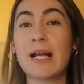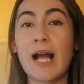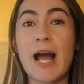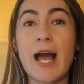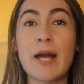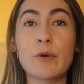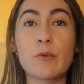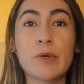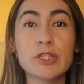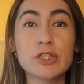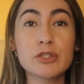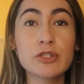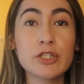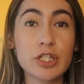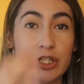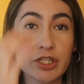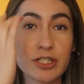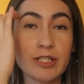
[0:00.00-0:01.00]
I went to
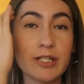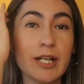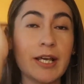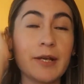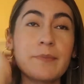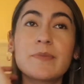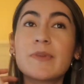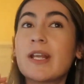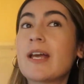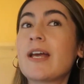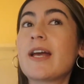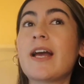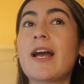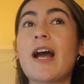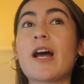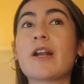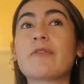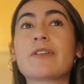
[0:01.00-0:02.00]
church today,
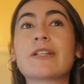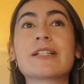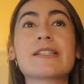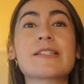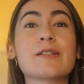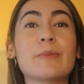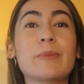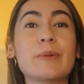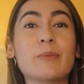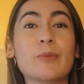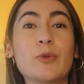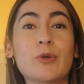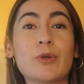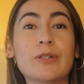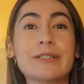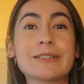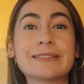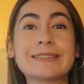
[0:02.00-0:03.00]
but you can see a bit
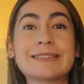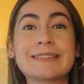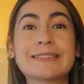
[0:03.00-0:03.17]
more.